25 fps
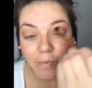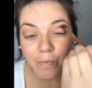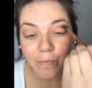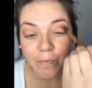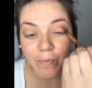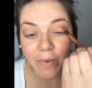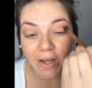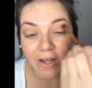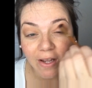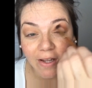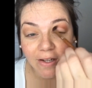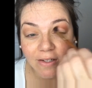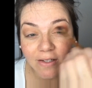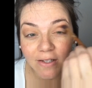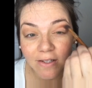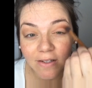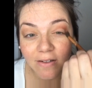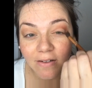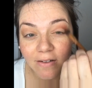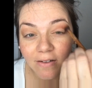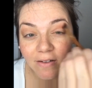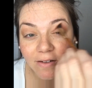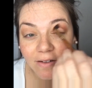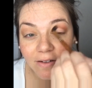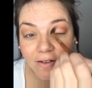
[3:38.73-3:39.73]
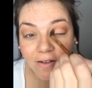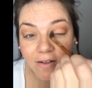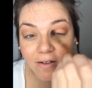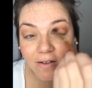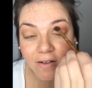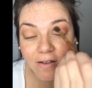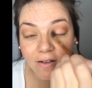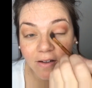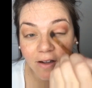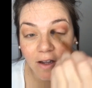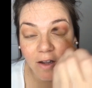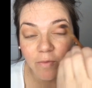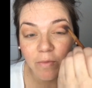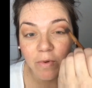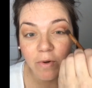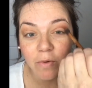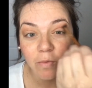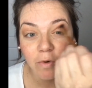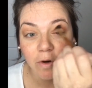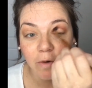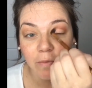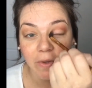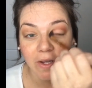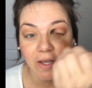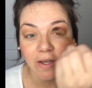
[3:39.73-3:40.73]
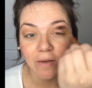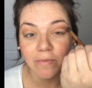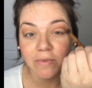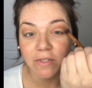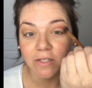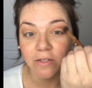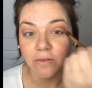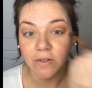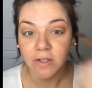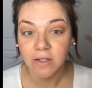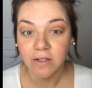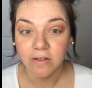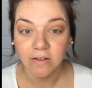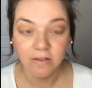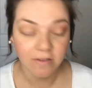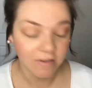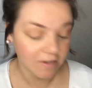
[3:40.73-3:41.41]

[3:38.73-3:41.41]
but I've been warming up to it.